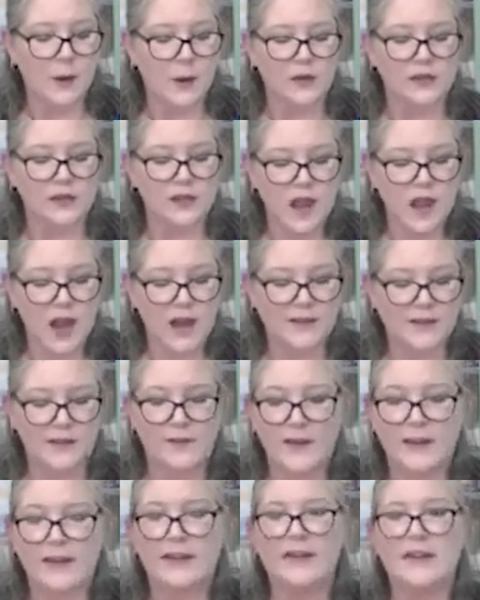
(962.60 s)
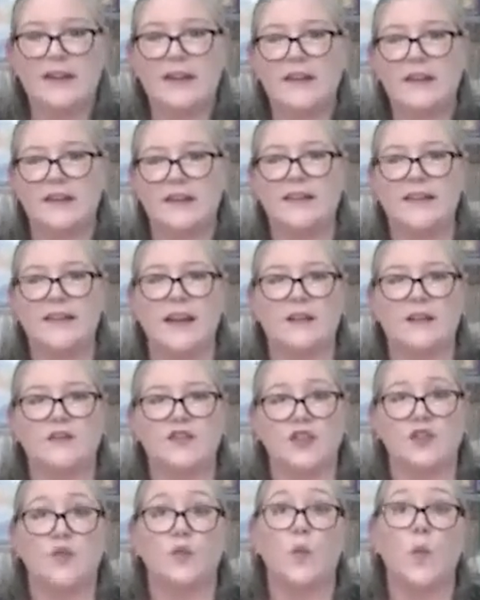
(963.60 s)
lots of LEDs instead of
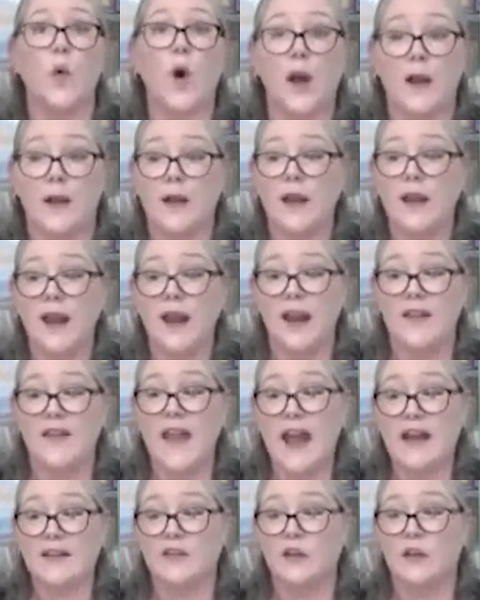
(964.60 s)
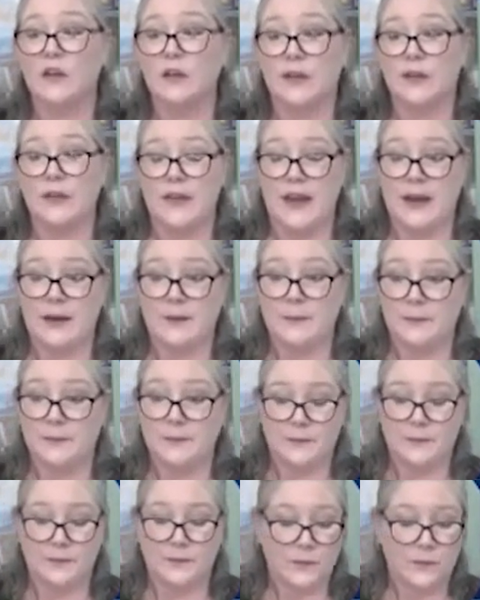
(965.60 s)
just one, and that's a good thing.
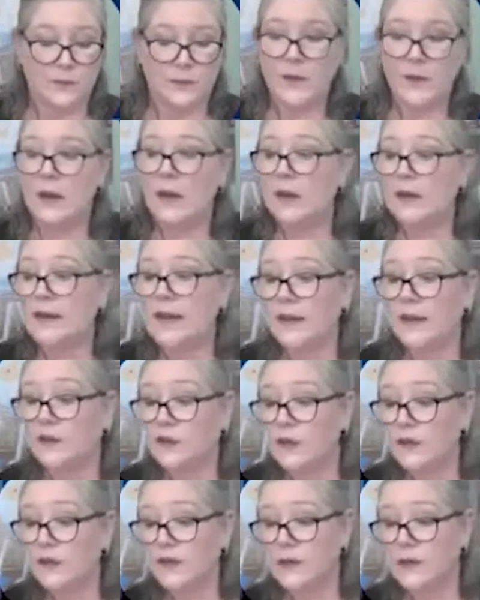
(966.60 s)
Yes, Tristan,